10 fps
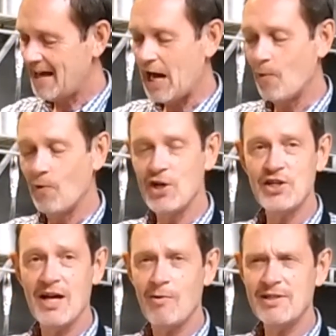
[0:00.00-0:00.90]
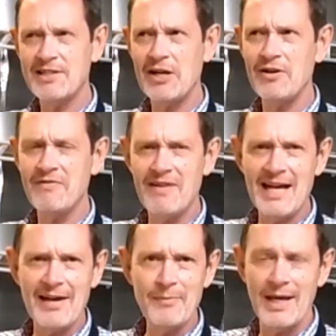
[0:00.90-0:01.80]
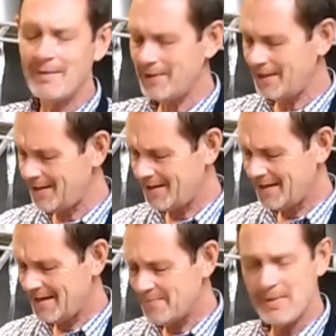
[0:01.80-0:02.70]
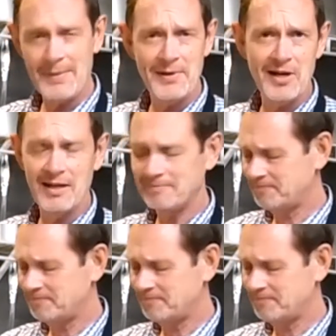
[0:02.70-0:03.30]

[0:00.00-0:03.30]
I wish I was 35, maybe. Maybe not.